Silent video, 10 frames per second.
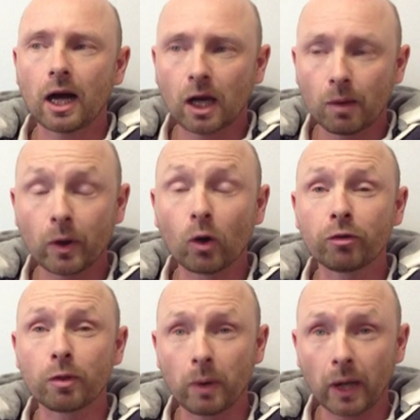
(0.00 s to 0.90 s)
Coming off
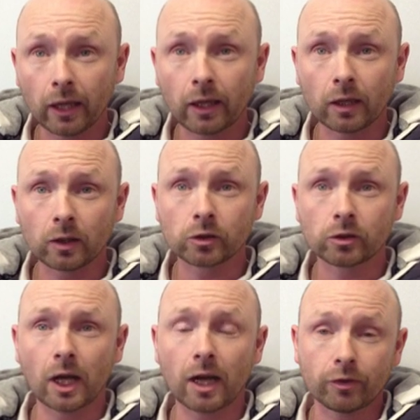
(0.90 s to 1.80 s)
the painkillers
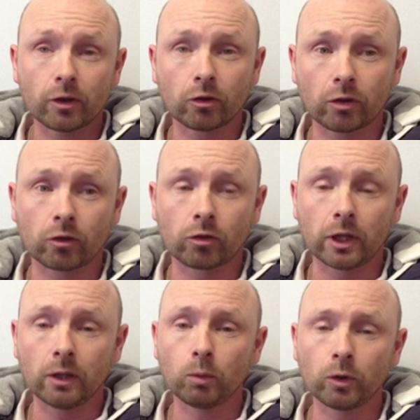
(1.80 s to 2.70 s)
after the
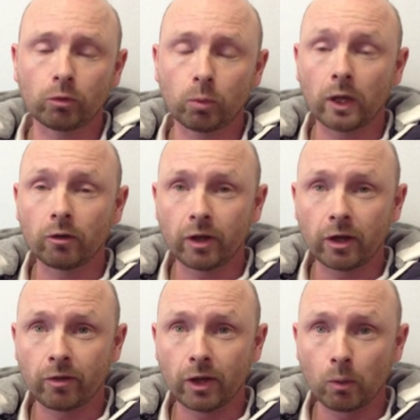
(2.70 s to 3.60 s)
surgery, which went very,
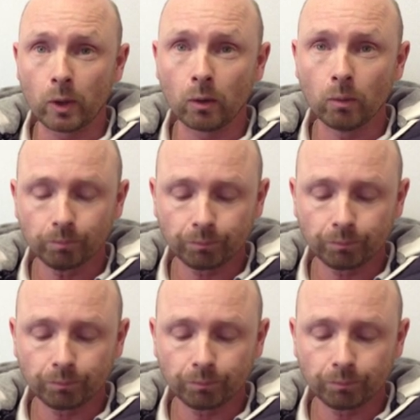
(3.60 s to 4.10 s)
very well,